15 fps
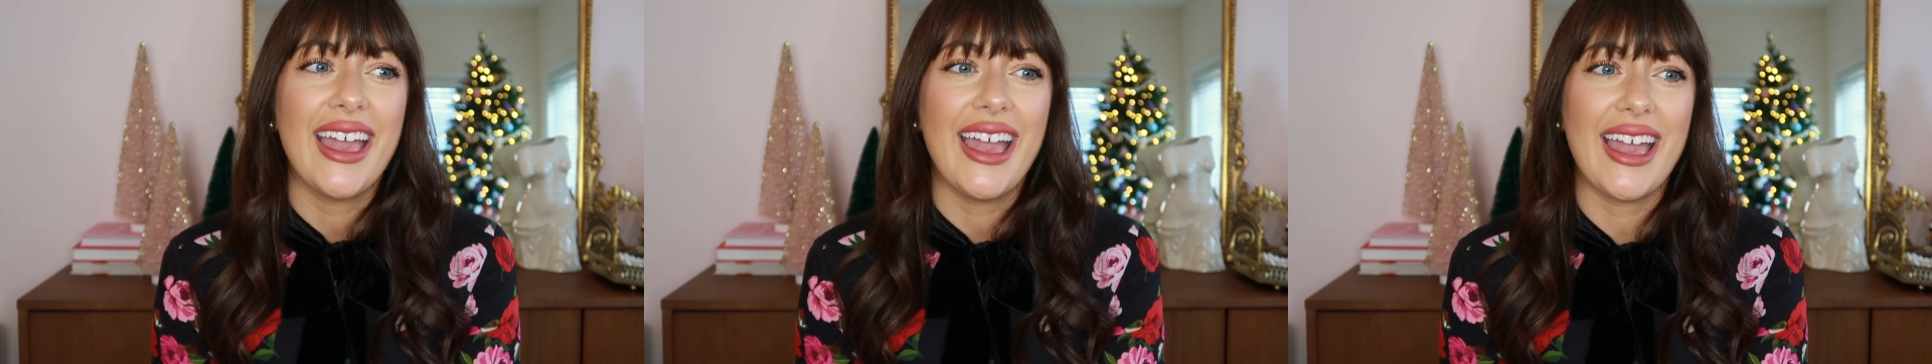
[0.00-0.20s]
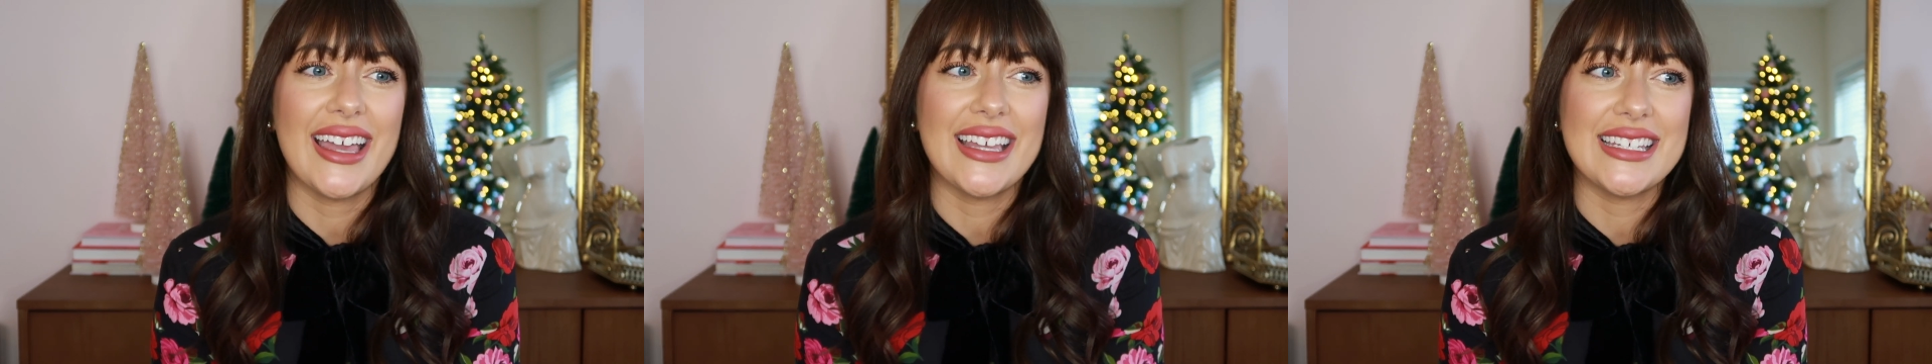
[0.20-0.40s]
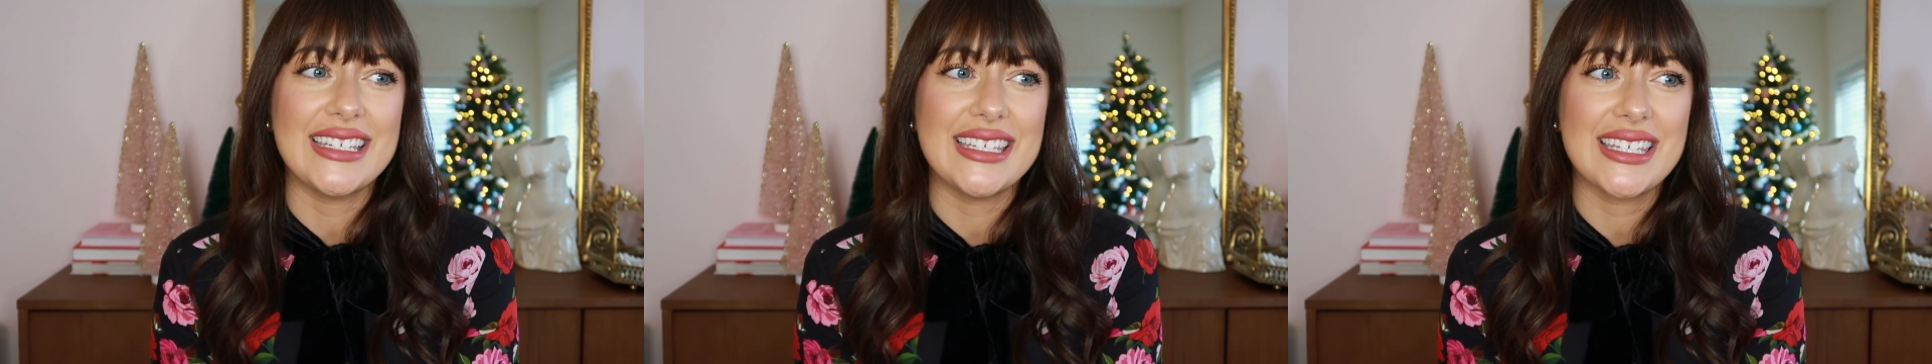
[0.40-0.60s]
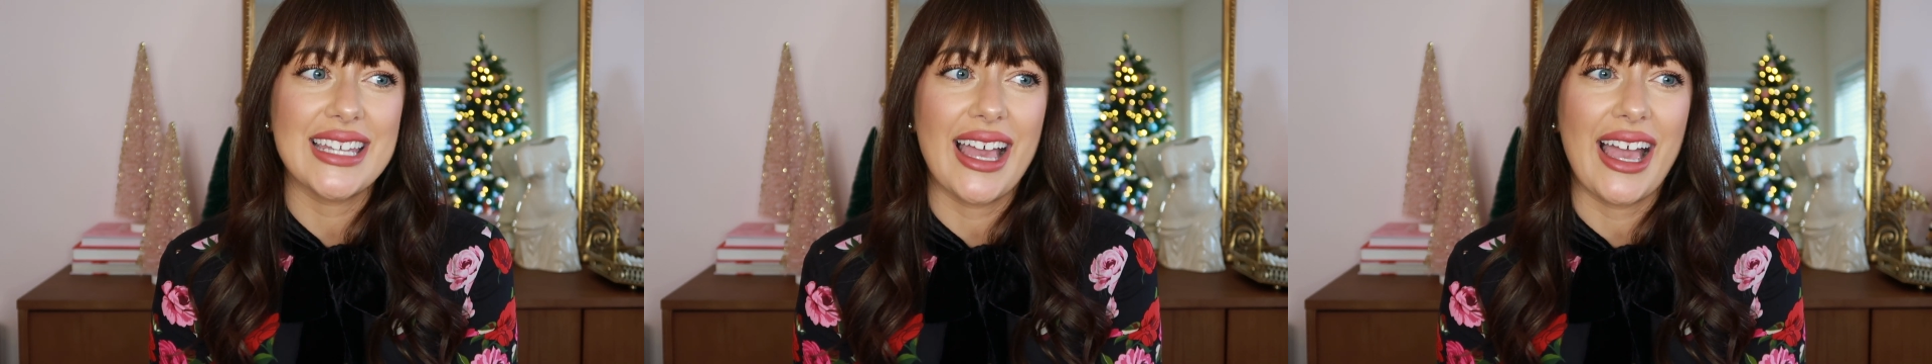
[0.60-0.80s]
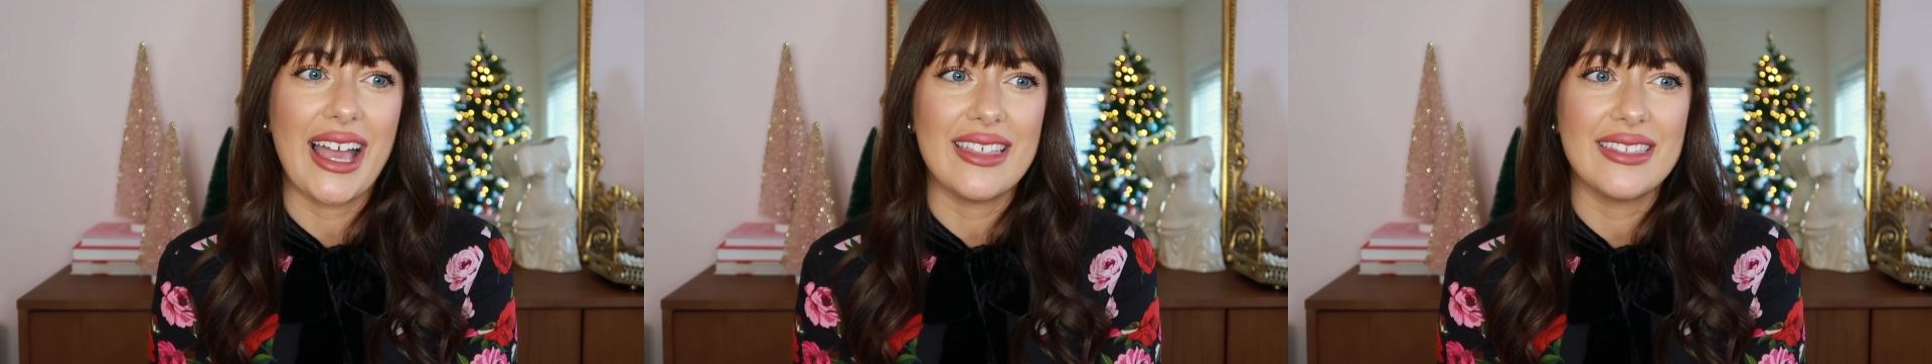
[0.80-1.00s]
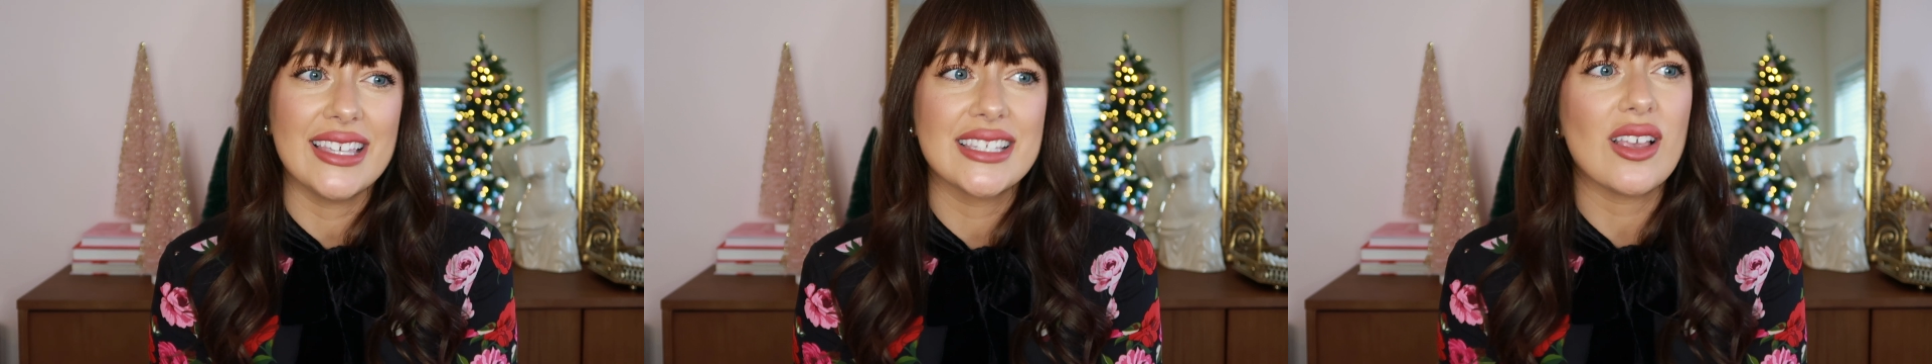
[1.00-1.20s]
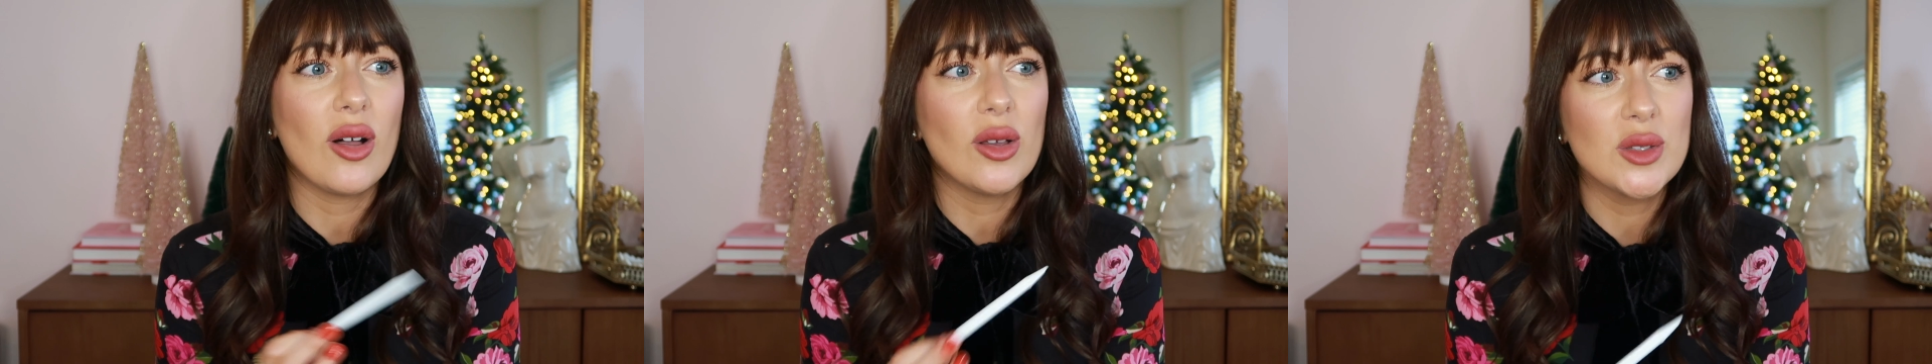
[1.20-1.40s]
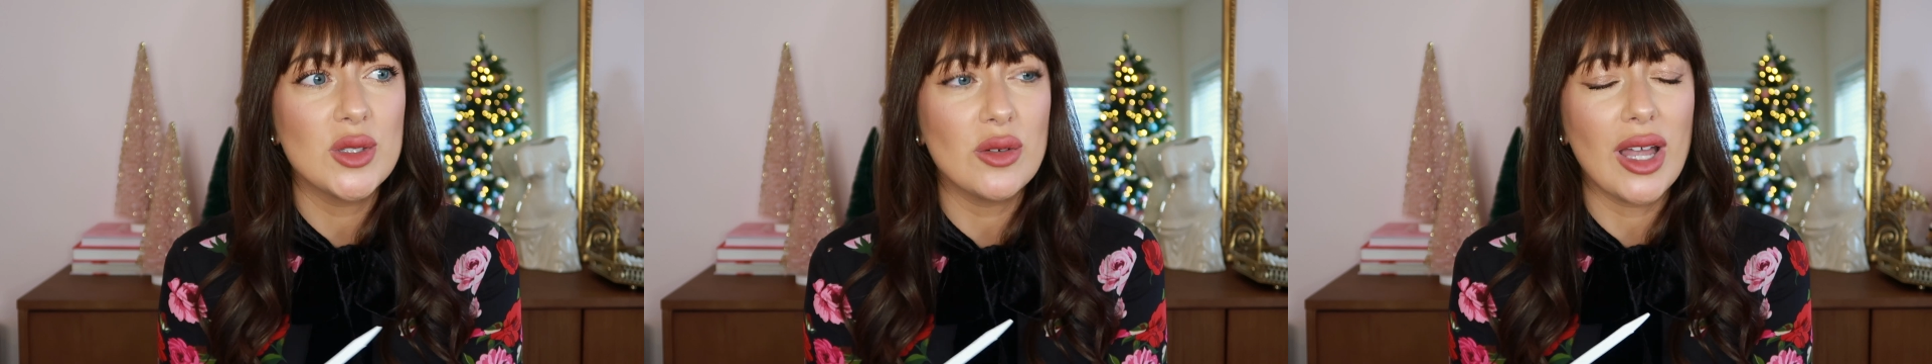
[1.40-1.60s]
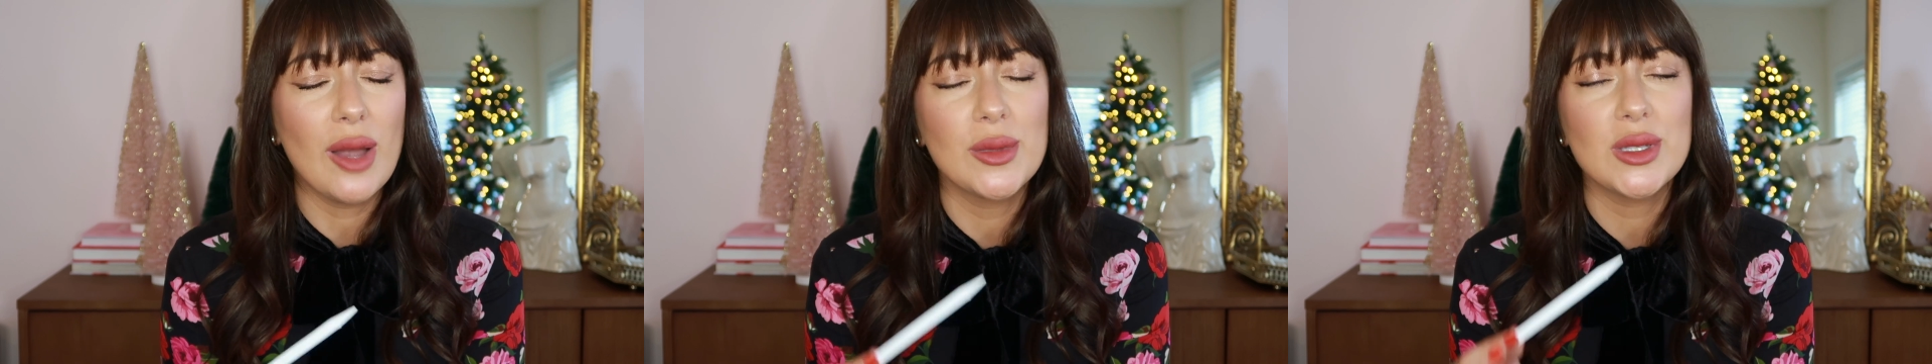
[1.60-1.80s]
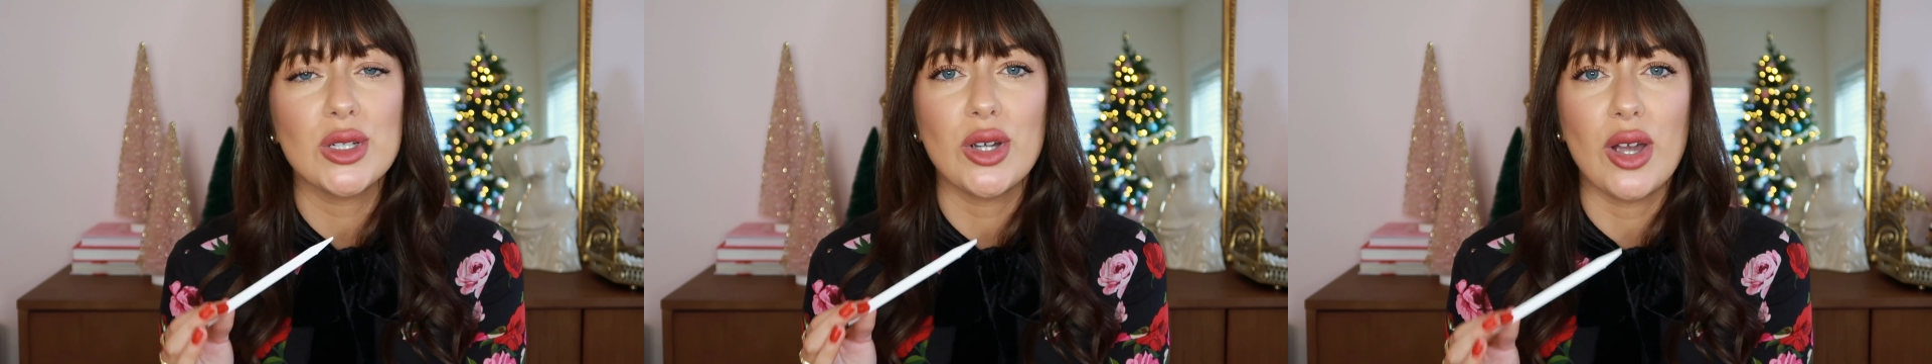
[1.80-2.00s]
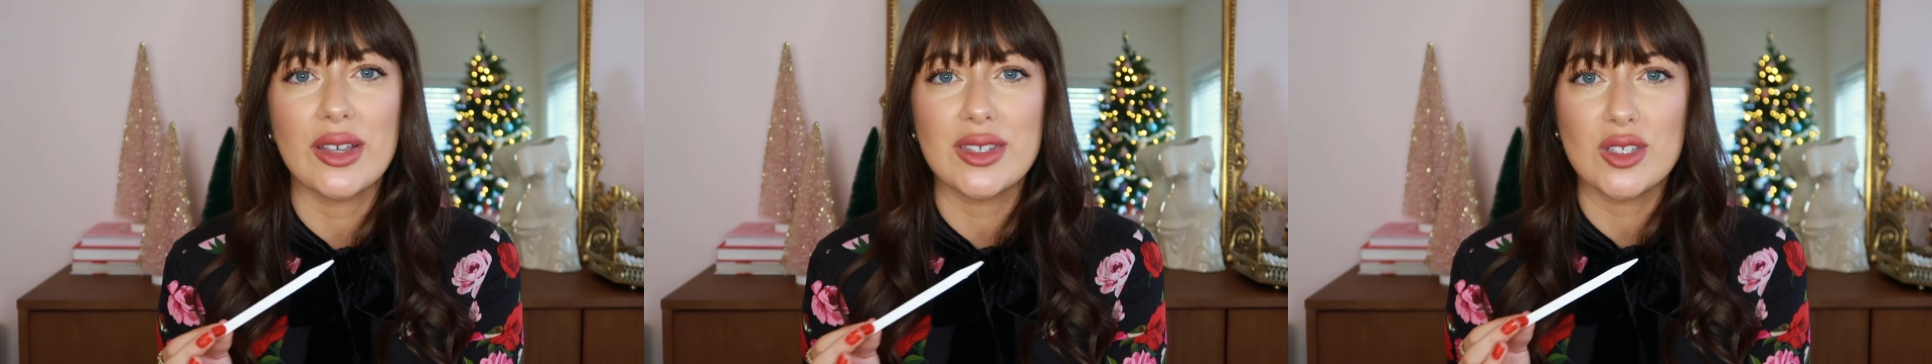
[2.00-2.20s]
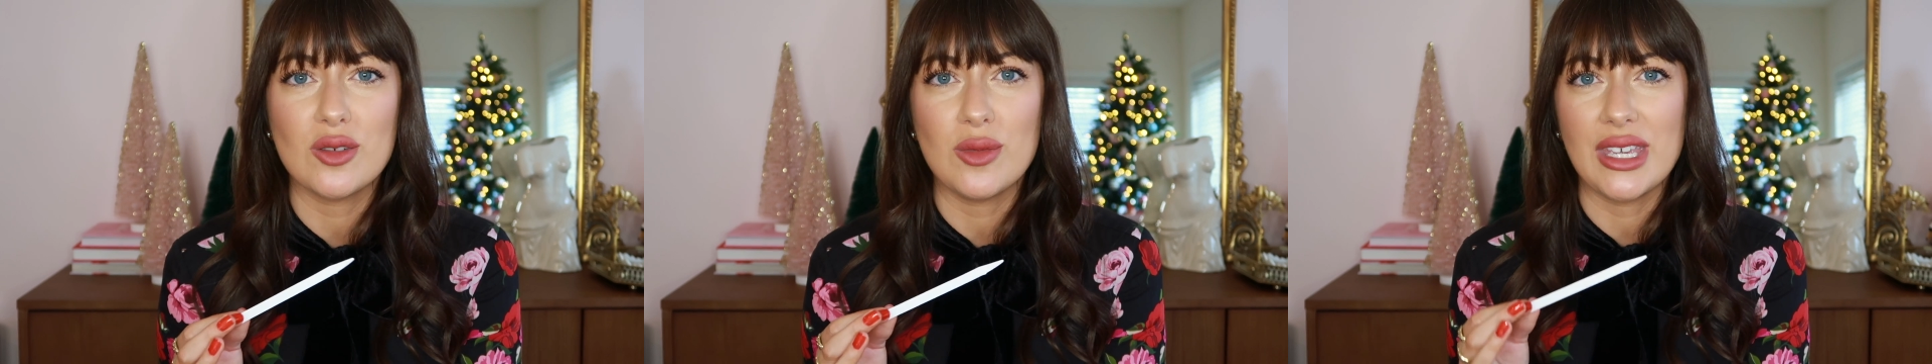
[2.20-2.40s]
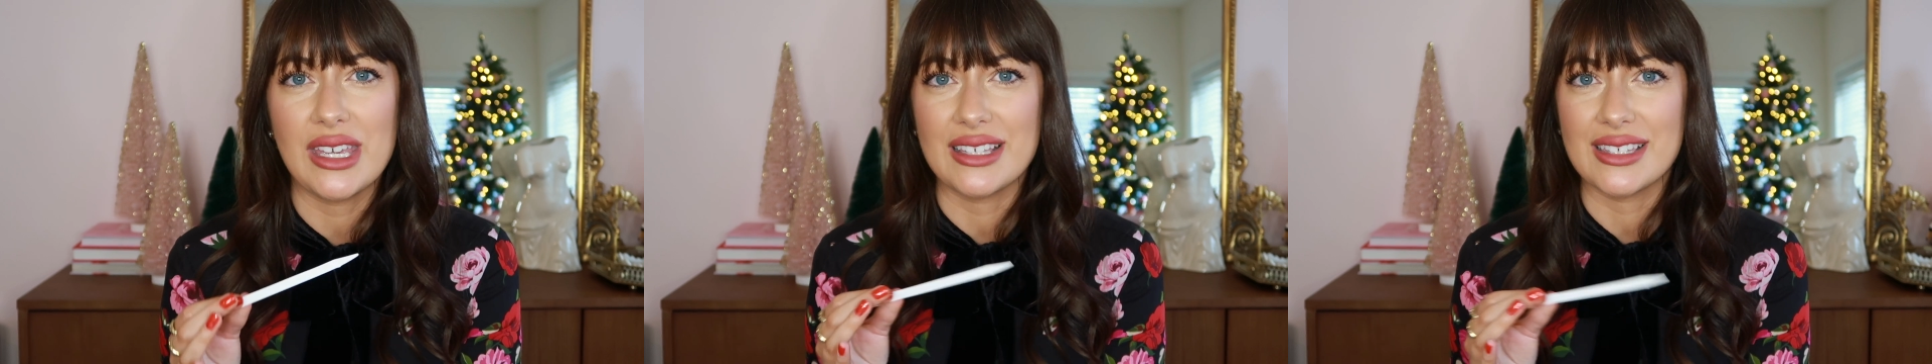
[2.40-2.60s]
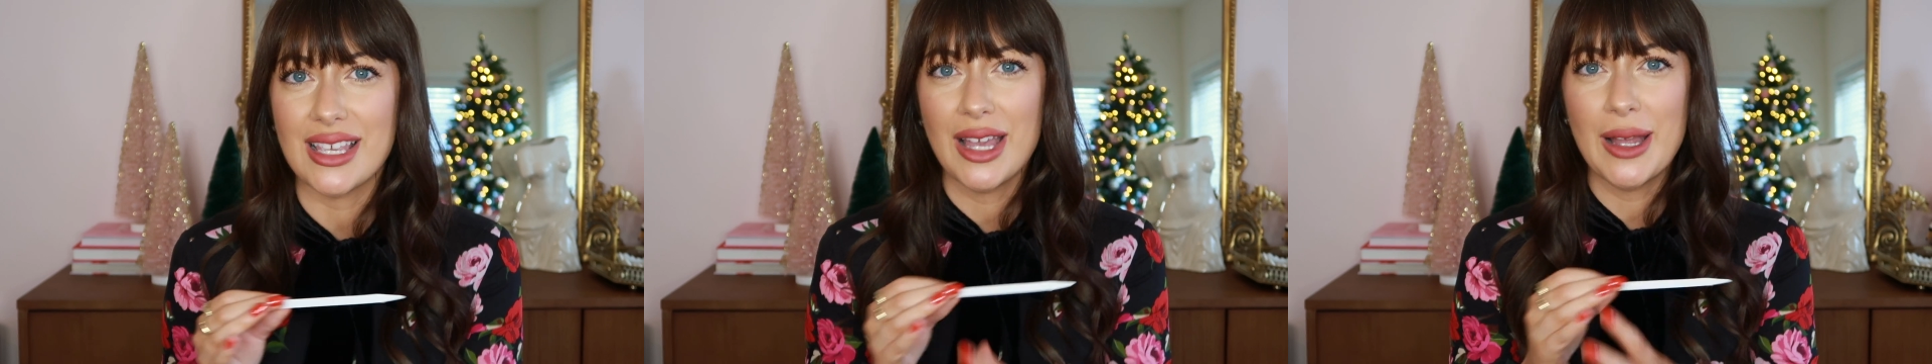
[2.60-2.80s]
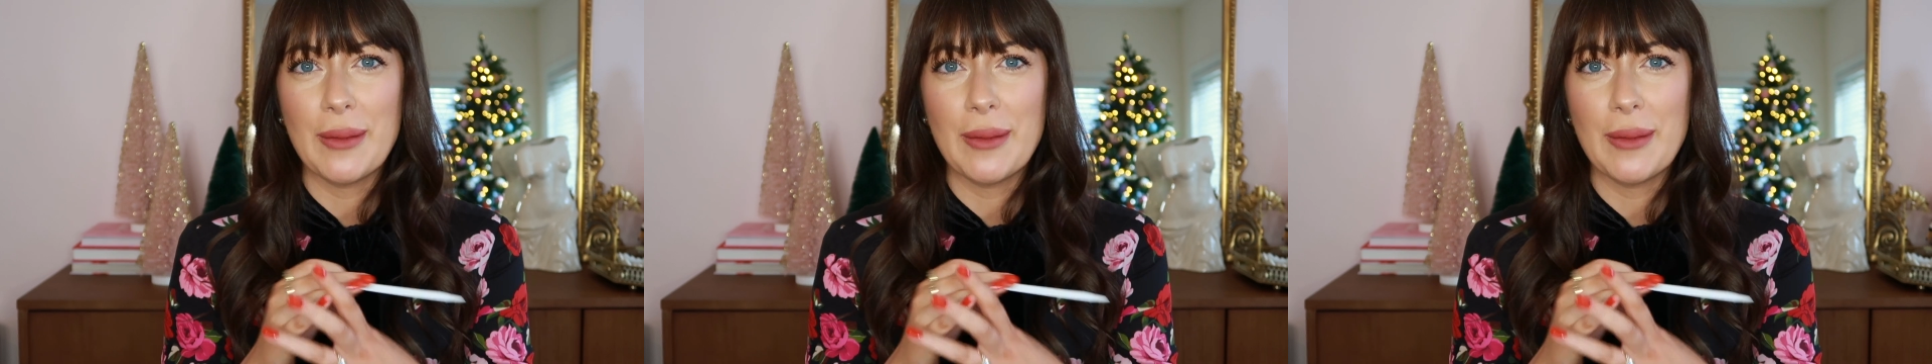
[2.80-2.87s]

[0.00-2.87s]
And this also comes across to me as